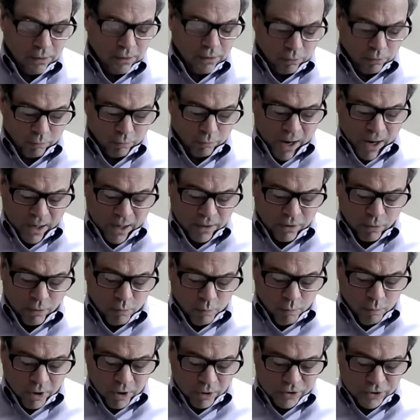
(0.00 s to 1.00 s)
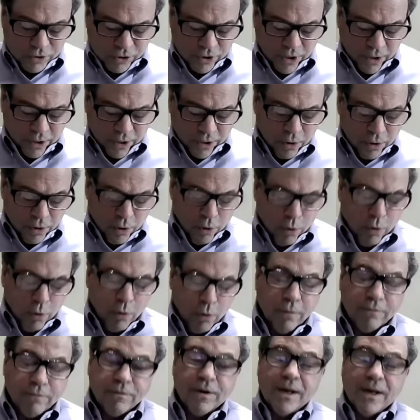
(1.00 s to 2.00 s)
Miranda Wilson,
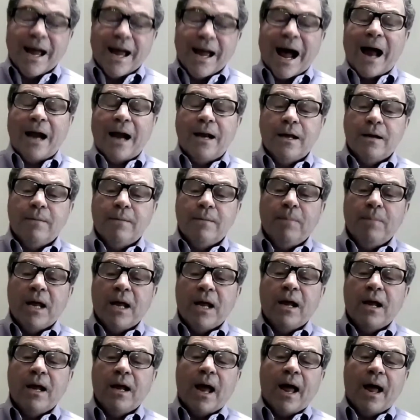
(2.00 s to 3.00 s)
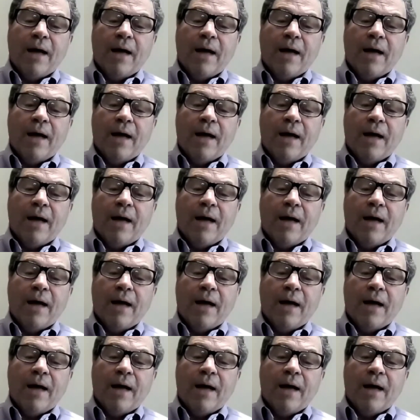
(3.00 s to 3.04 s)
who have guided me